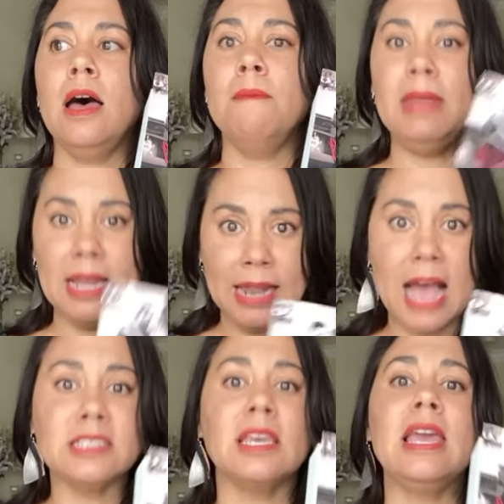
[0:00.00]
Mindy
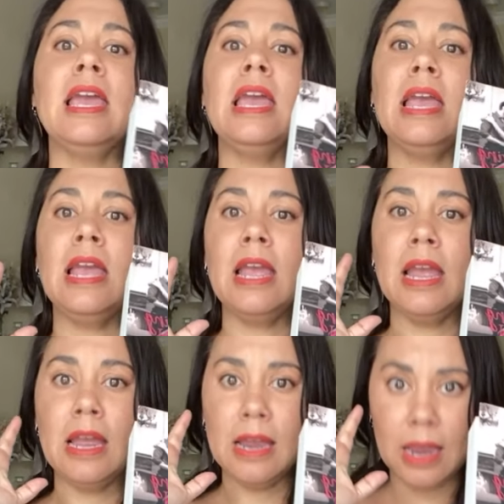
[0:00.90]

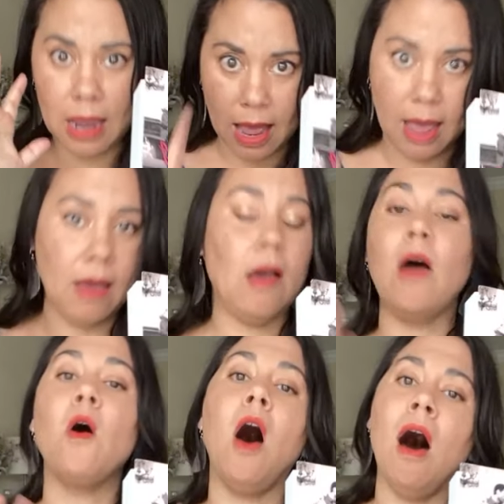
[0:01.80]
Klosky,
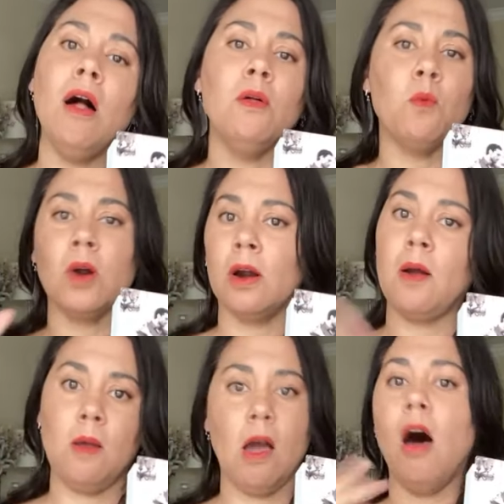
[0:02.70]
all
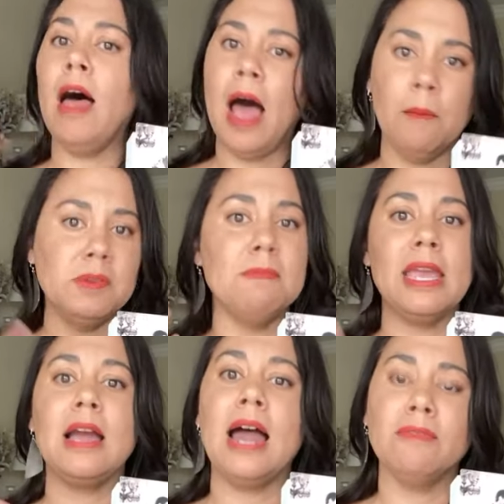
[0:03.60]
helped
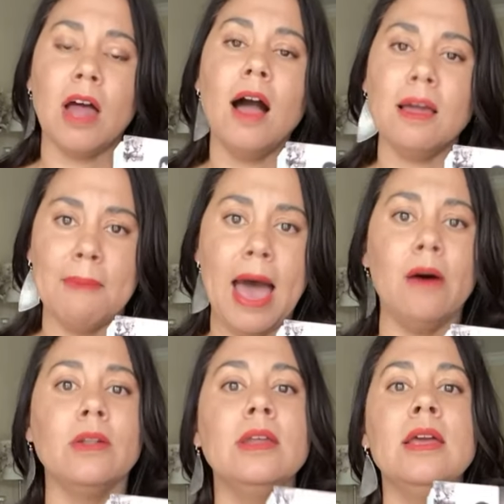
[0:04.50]
me kind of talk
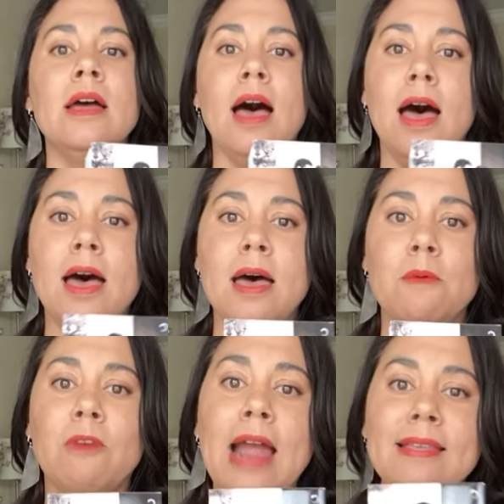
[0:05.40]
about
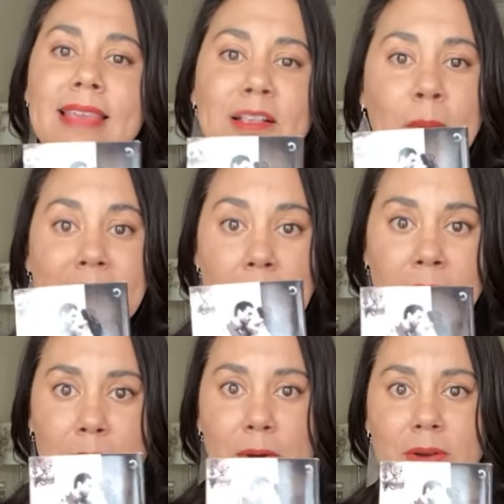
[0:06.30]
writing these
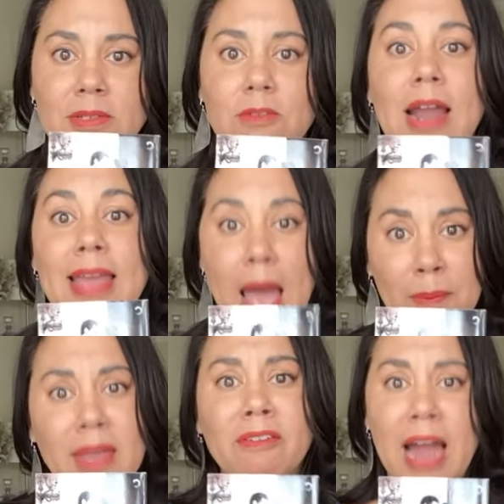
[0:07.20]
pandemic books, writing
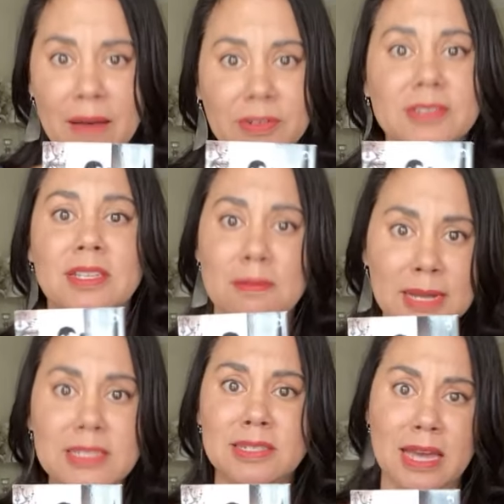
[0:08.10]
Happily Ever Afters in the
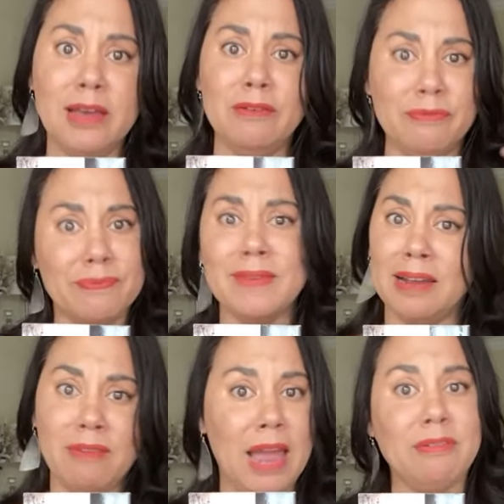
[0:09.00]
midst of
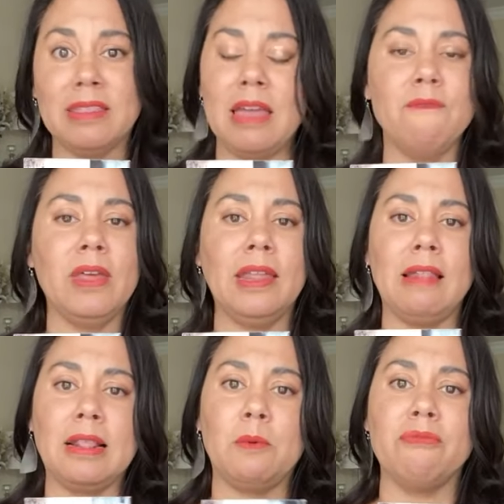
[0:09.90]
kind of everything feeling
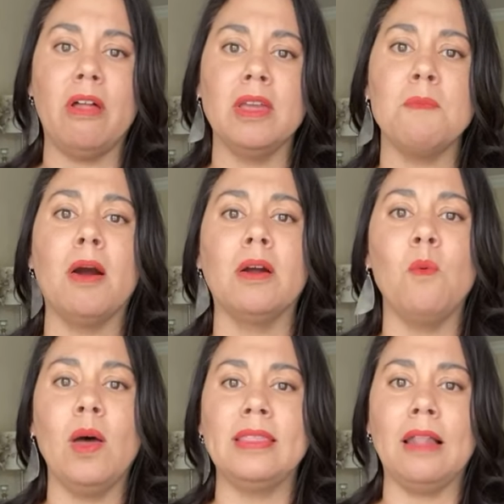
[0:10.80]
like they were falling apart and
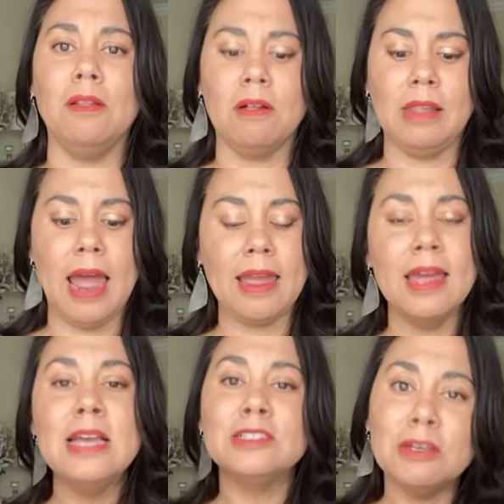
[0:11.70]
what that looked like.
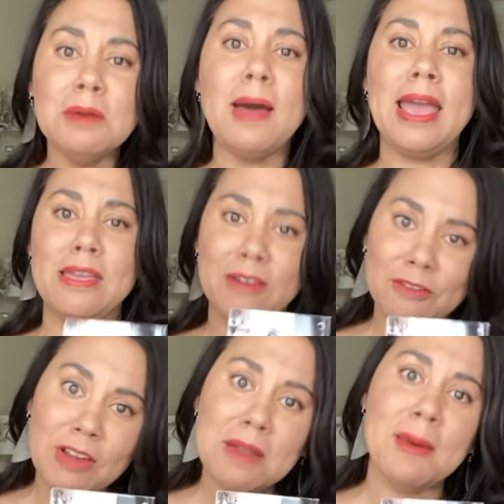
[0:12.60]
So anyway, you
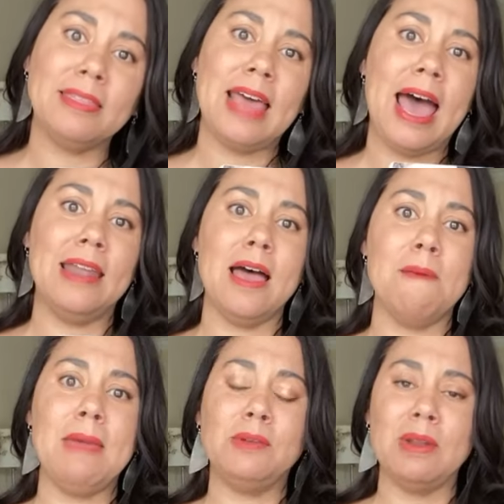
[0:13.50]
can read about that
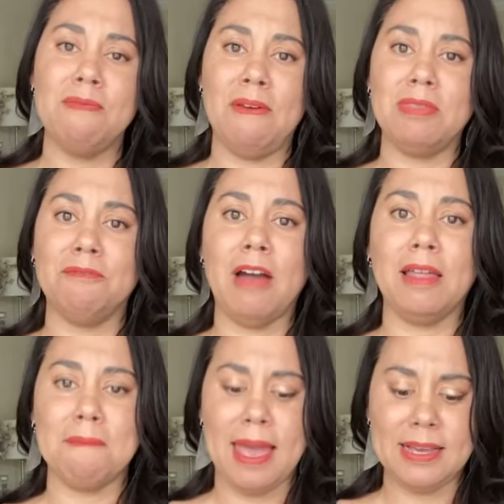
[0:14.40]
May 25th in
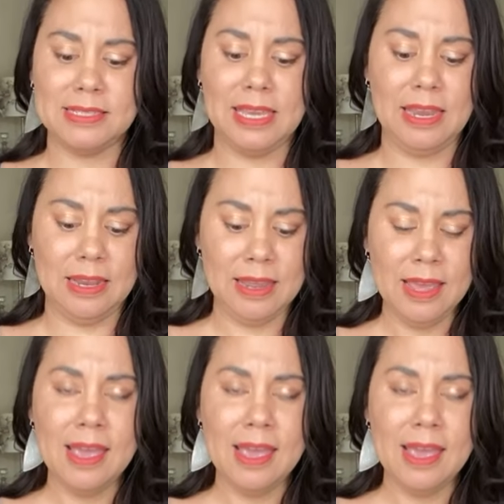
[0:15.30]
Frolic Magazine.